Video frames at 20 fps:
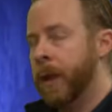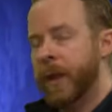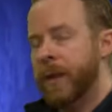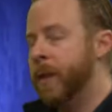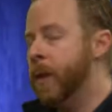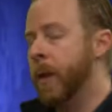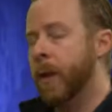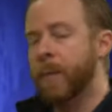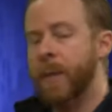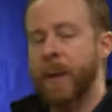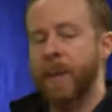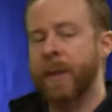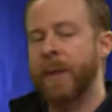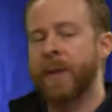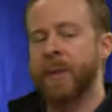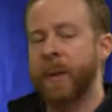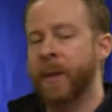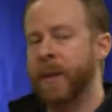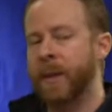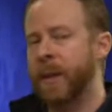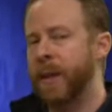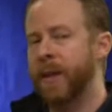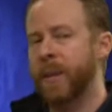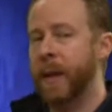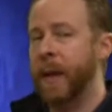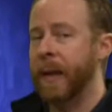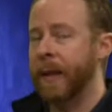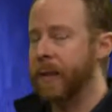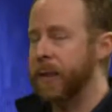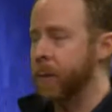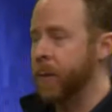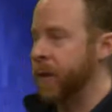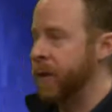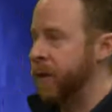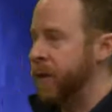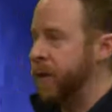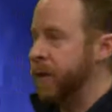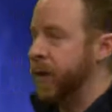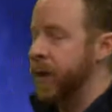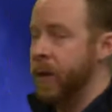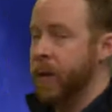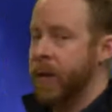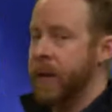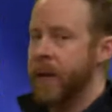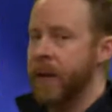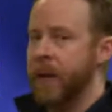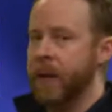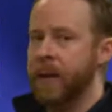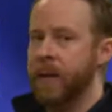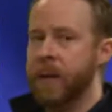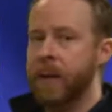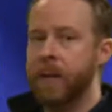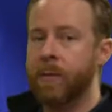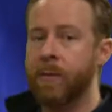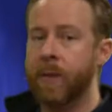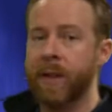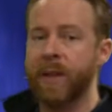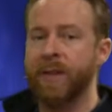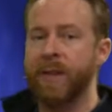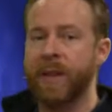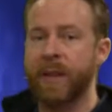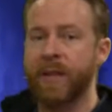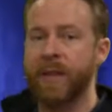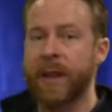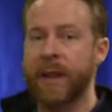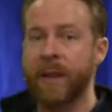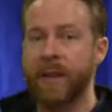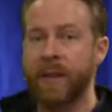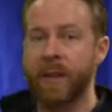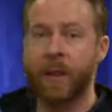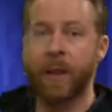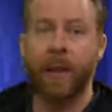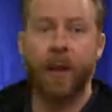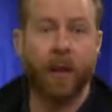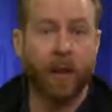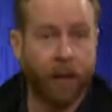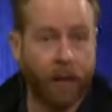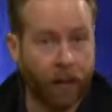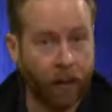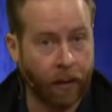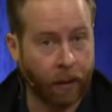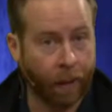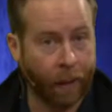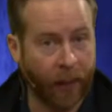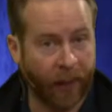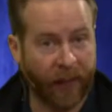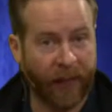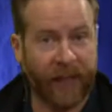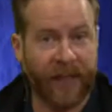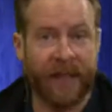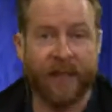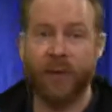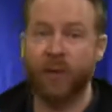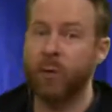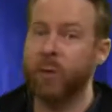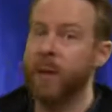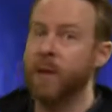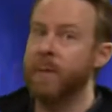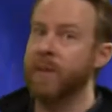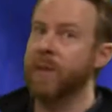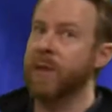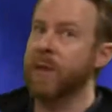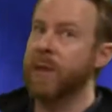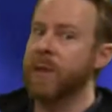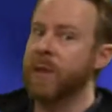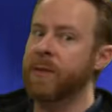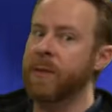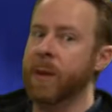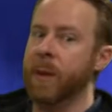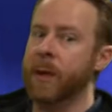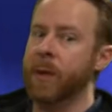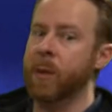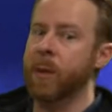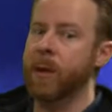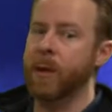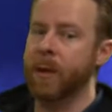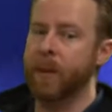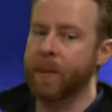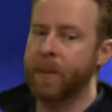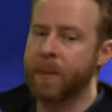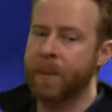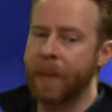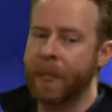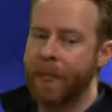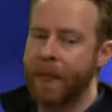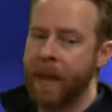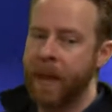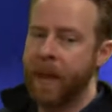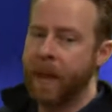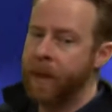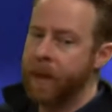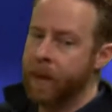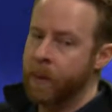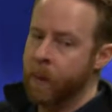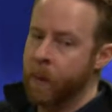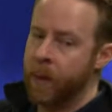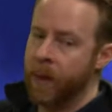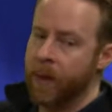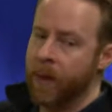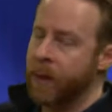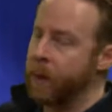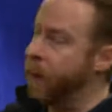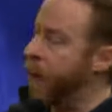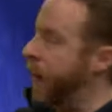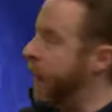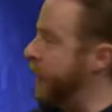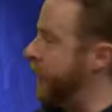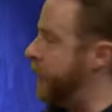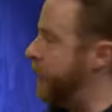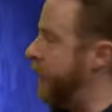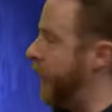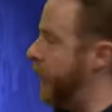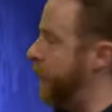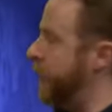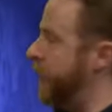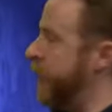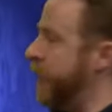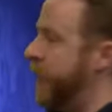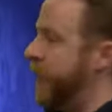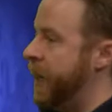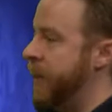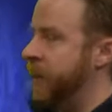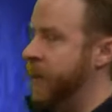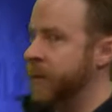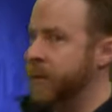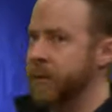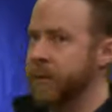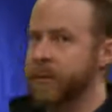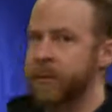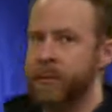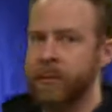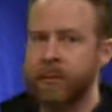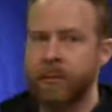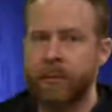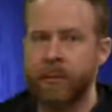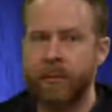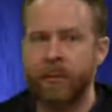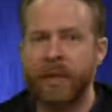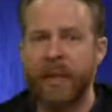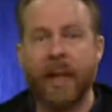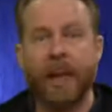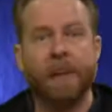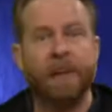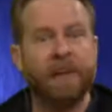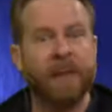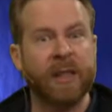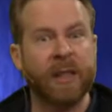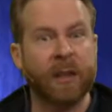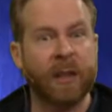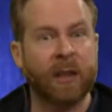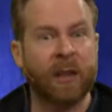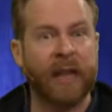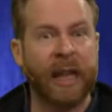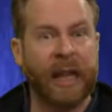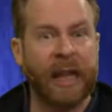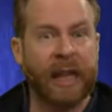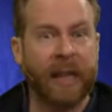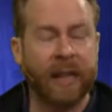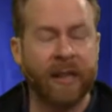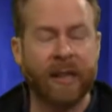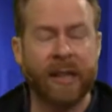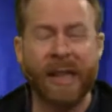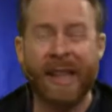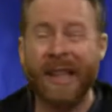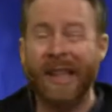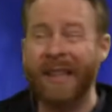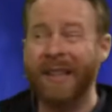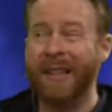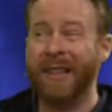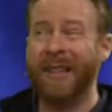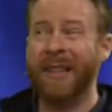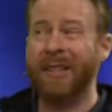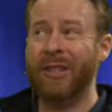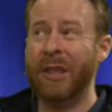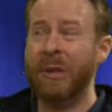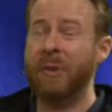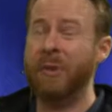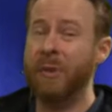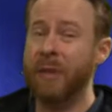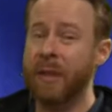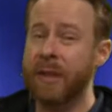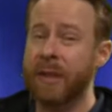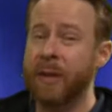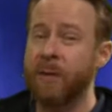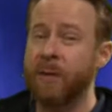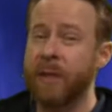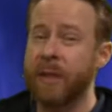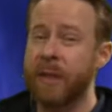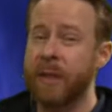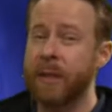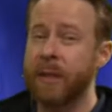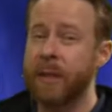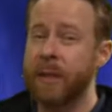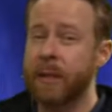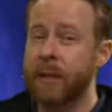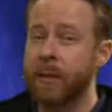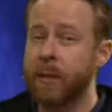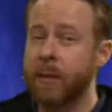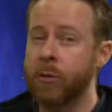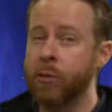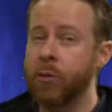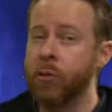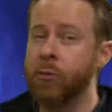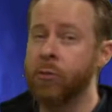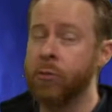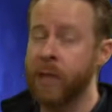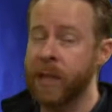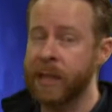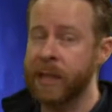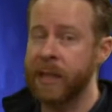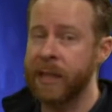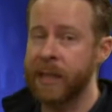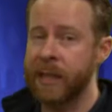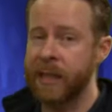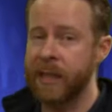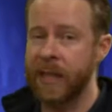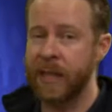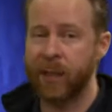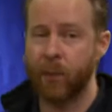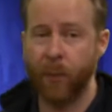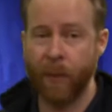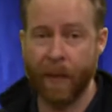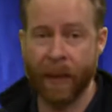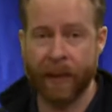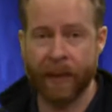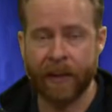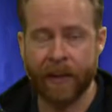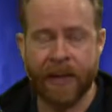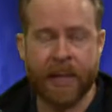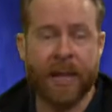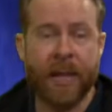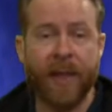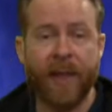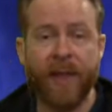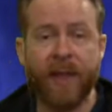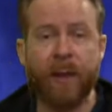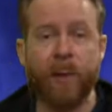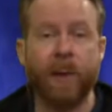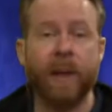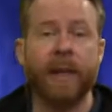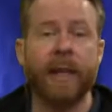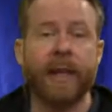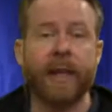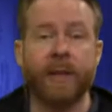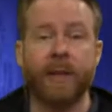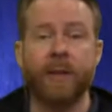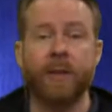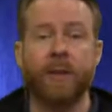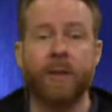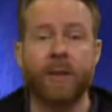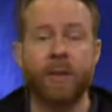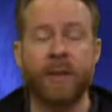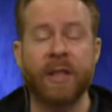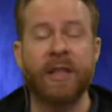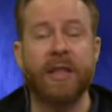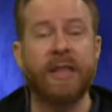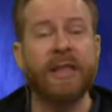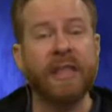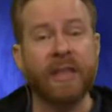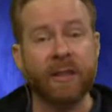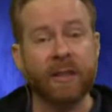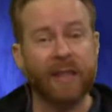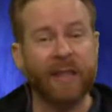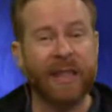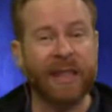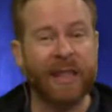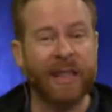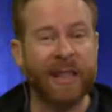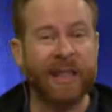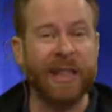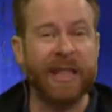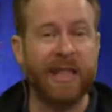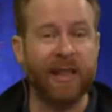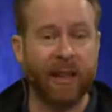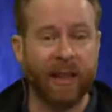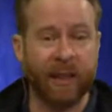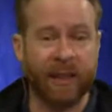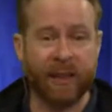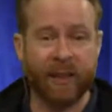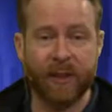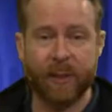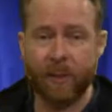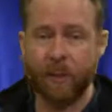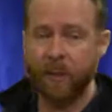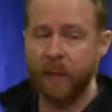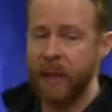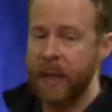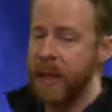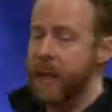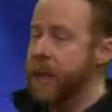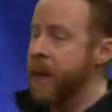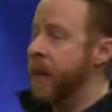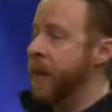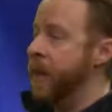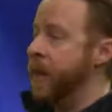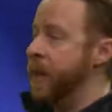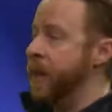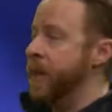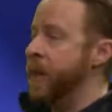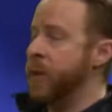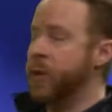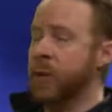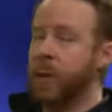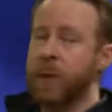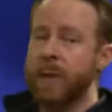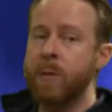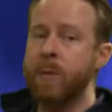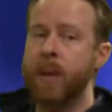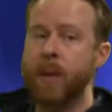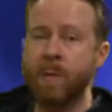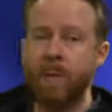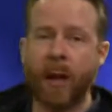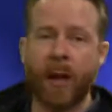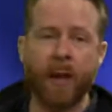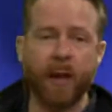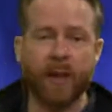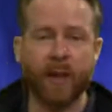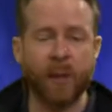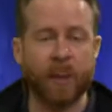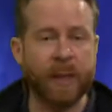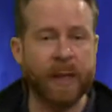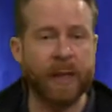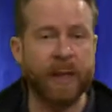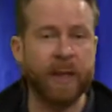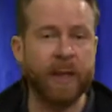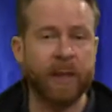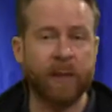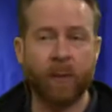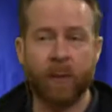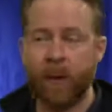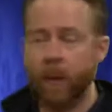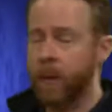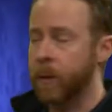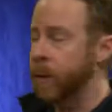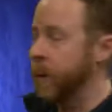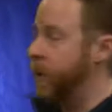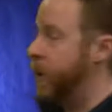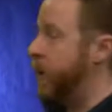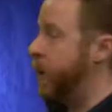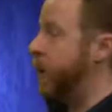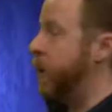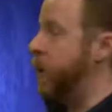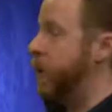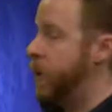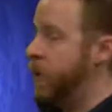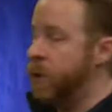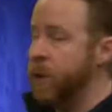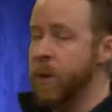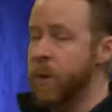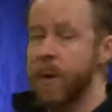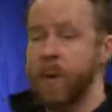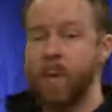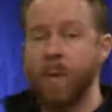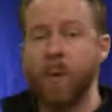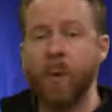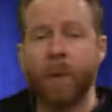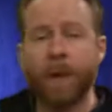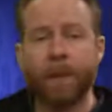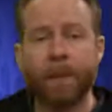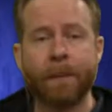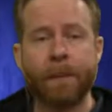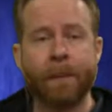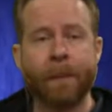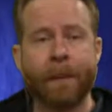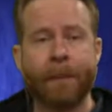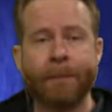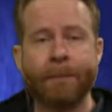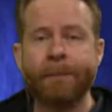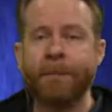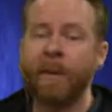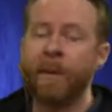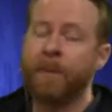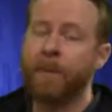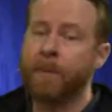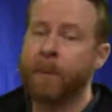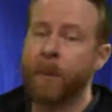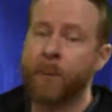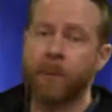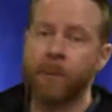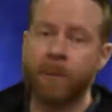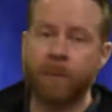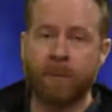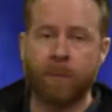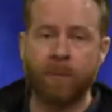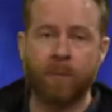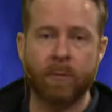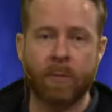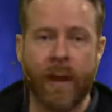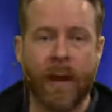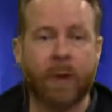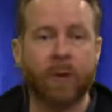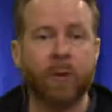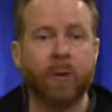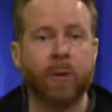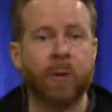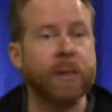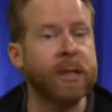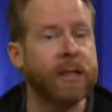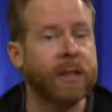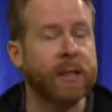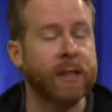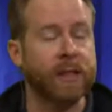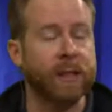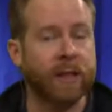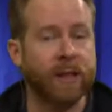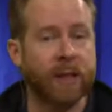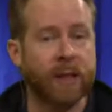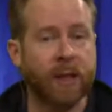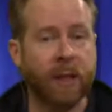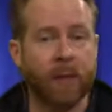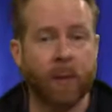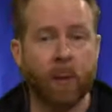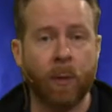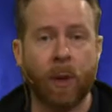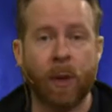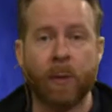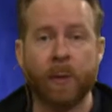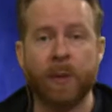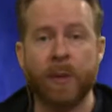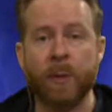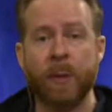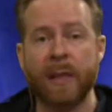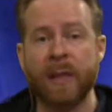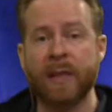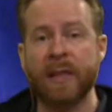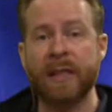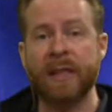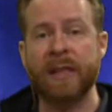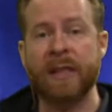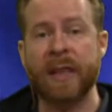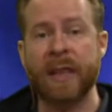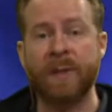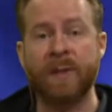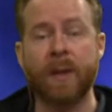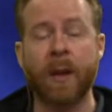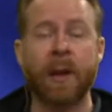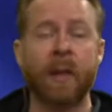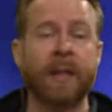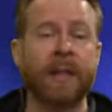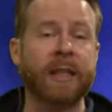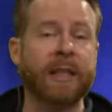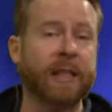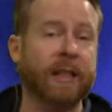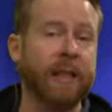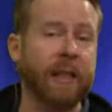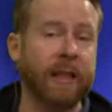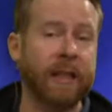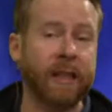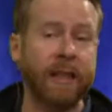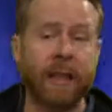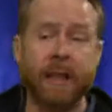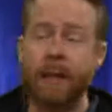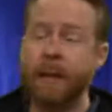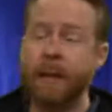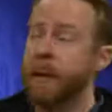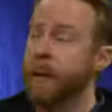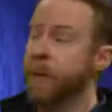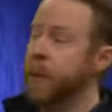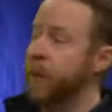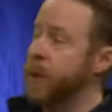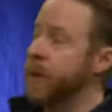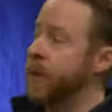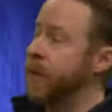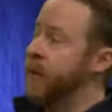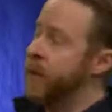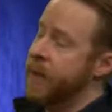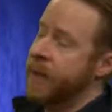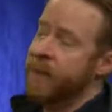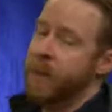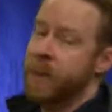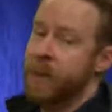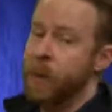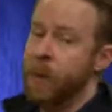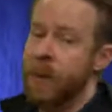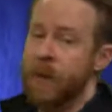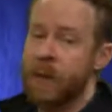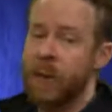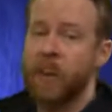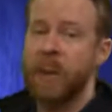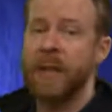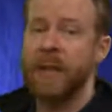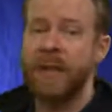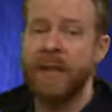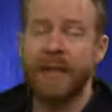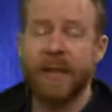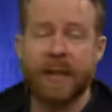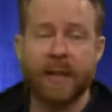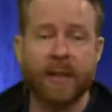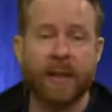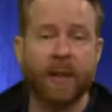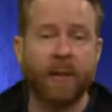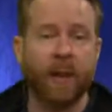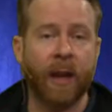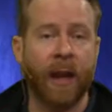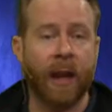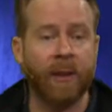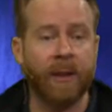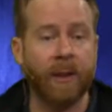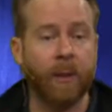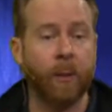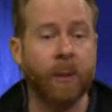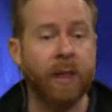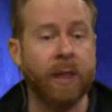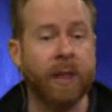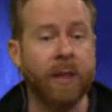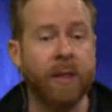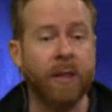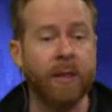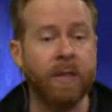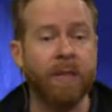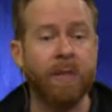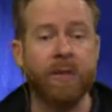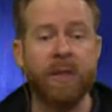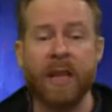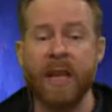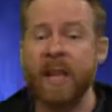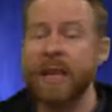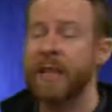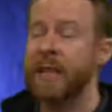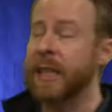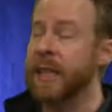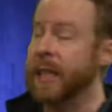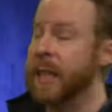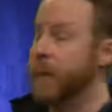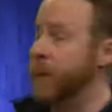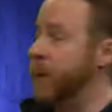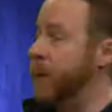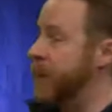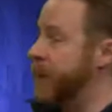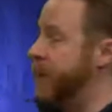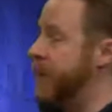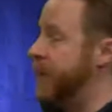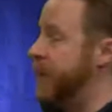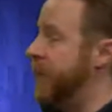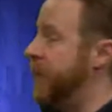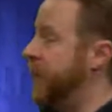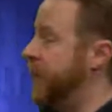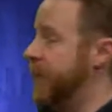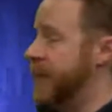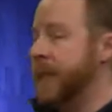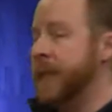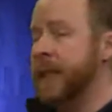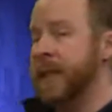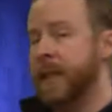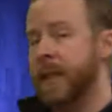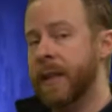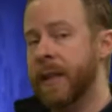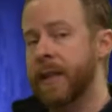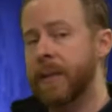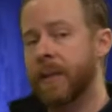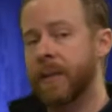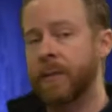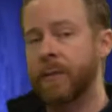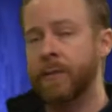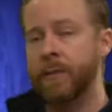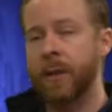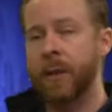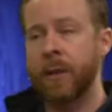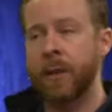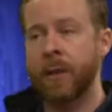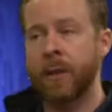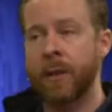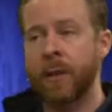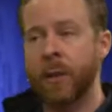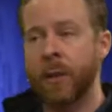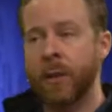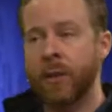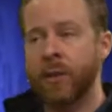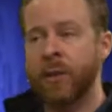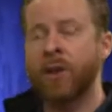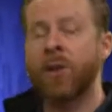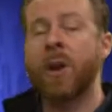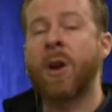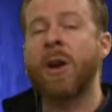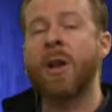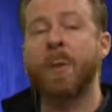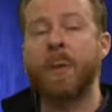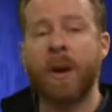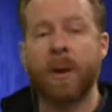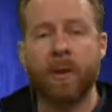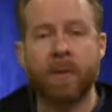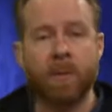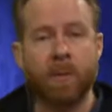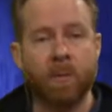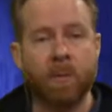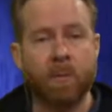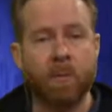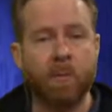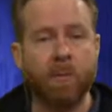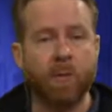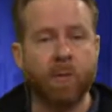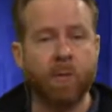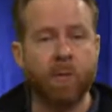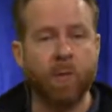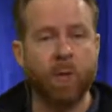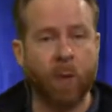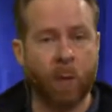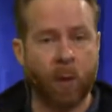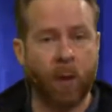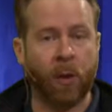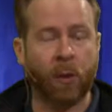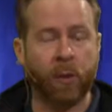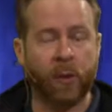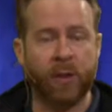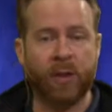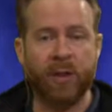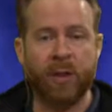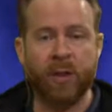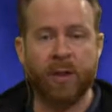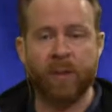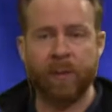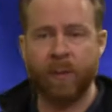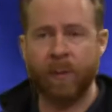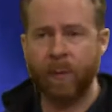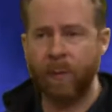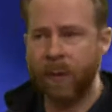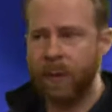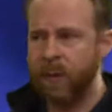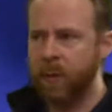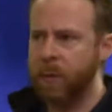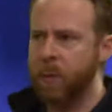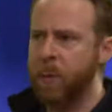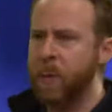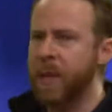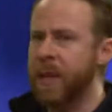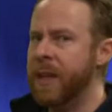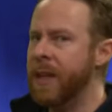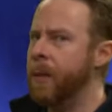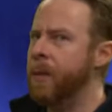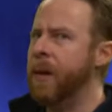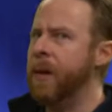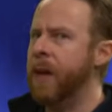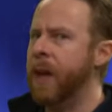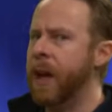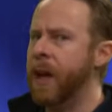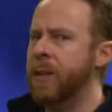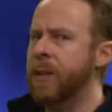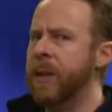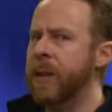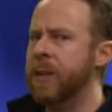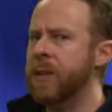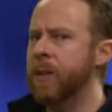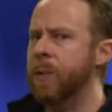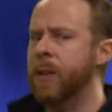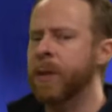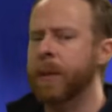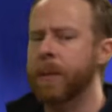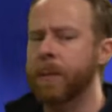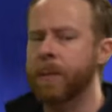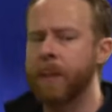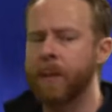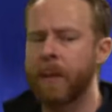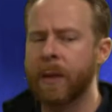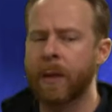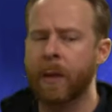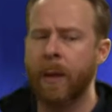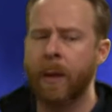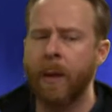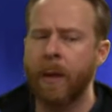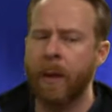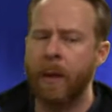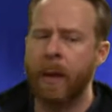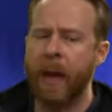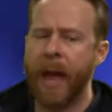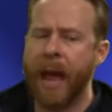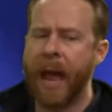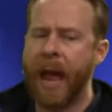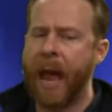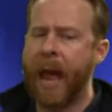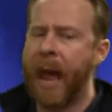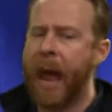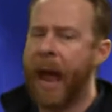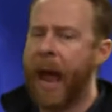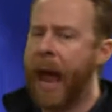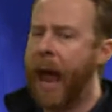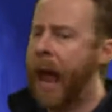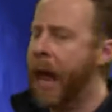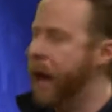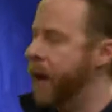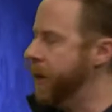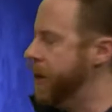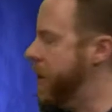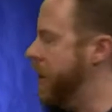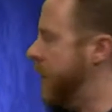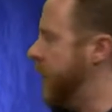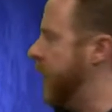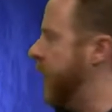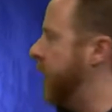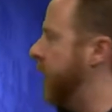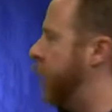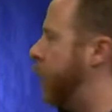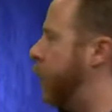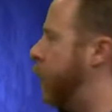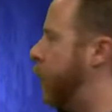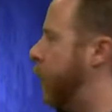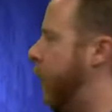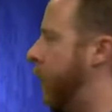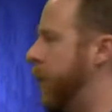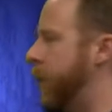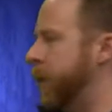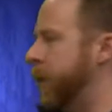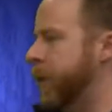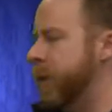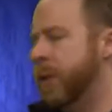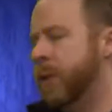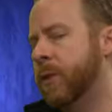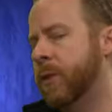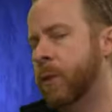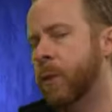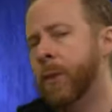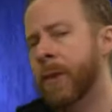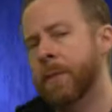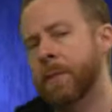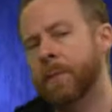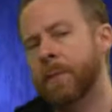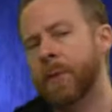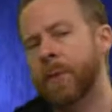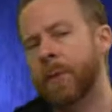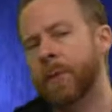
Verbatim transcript: No, maybe that's why they're not smiling so much, because they know they can't run very fast. But they can swim very, very well. While their bodies might be kind of clumsy on land, they're actually really, really great at swimming. They're related to the seals and the sea lions. There's only one modern species of walrus, but there used to be more. For natural reasons, the other walrus species have gone extinct. But we still have this one species that survives, and we can use the examples of the seals and sea lions to talk about the walrus too. So when we think about how they swim, how do you think a walrus swims?